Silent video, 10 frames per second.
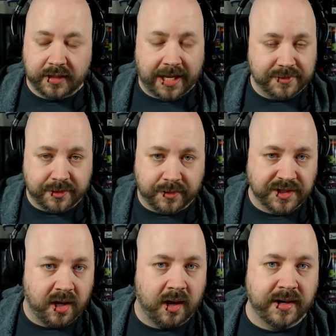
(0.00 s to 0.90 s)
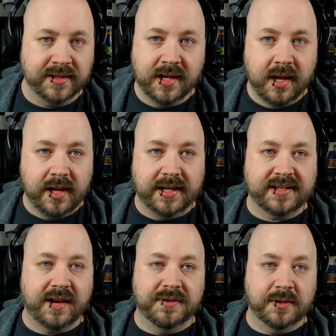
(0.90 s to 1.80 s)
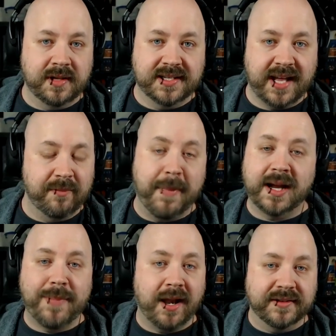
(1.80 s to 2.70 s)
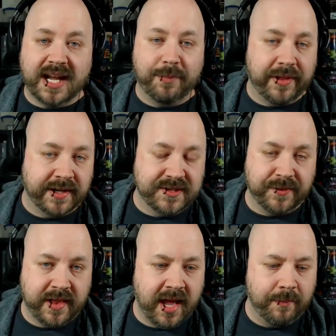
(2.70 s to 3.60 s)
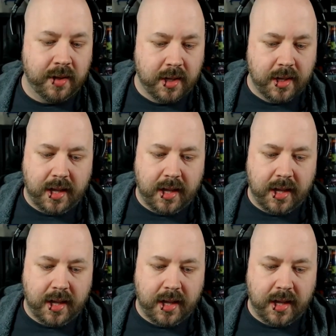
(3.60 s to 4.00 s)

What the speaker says: game stores on, is kind of doing these kind of mega battle type things for them.